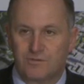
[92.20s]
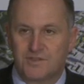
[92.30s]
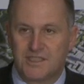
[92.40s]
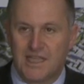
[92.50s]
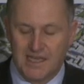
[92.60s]
of
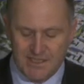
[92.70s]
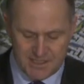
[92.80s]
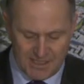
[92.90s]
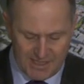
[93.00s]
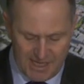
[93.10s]
today's
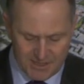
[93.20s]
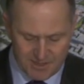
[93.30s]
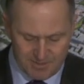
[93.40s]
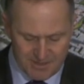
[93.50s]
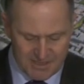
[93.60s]

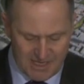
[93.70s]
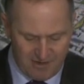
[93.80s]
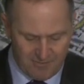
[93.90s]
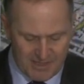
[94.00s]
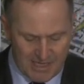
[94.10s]
announcements
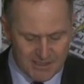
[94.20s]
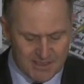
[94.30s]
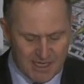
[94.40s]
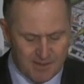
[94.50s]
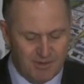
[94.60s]
have been
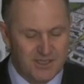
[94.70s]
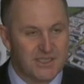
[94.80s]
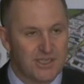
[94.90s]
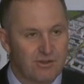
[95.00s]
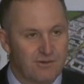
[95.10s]
undertaken by
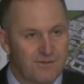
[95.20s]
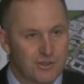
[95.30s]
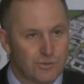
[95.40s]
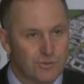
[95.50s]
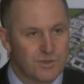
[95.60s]
senior
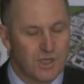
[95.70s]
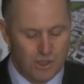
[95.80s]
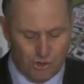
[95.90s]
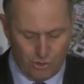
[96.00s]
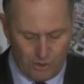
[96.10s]
officials,
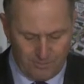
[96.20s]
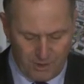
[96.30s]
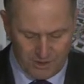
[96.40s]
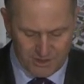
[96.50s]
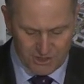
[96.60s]
not
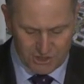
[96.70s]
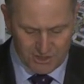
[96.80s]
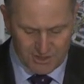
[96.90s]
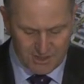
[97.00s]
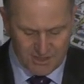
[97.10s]

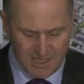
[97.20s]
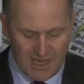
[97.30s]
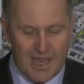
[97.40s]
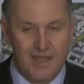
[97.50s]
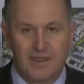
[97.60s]
politicians,
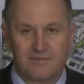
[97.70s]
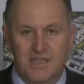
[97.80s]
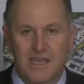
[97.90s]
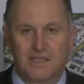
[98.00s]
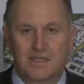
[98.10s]
and they've
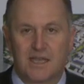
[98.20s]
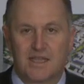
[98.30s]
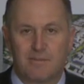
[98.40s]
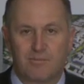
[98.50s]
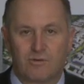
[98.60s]
taken a
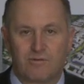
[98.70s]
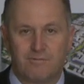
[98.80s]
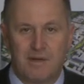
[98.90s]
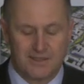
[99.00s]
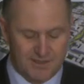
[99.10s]
number of
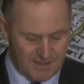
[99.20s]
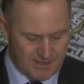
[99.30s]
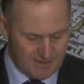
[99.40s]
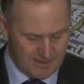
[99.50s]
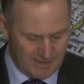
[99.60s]

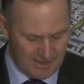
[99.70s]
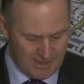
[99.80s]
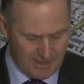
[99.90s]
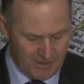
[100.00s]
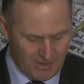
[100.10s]
months.
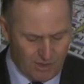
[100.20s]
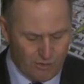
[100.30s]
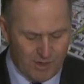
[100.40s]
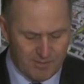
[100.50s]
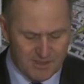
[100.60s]
The
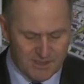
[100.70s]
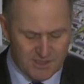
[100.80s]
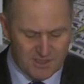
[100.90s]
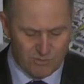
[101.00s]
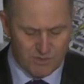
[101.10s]
agreement
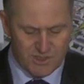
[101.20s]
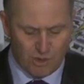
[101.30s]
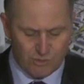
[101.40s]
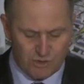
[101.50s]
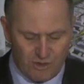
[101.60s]
is the
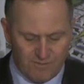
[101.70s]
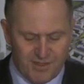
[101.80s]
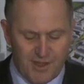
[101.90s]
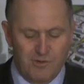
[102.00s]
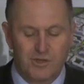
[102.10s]
result of
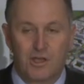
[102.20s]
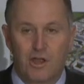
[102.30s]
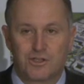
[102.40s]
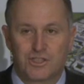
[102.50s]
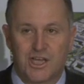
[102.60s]
thorough
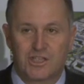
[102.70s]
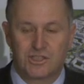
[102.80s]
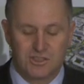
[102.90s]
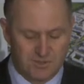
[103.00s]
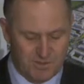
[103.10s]

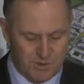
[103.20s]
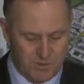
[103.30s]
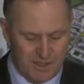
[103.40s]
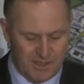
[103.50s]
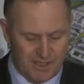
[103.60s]
negotiations
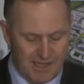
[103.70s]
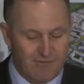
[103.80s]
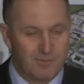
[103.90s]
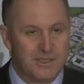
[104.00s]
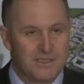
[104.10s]
between the
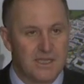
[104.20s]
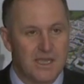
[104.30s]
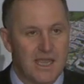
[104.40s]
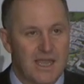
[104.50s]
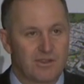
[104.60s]
government
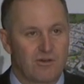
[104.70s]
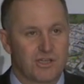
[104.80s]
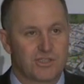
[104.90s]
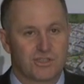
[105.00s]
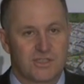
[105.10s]
and the
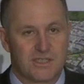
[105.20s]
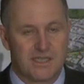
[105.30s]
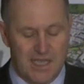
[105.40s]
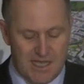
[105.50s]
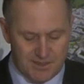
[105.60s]
Christchurch City
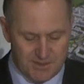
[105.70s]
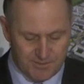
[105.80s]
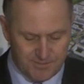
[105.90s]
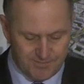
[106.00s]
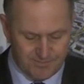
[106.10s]

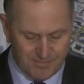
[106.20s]
Council.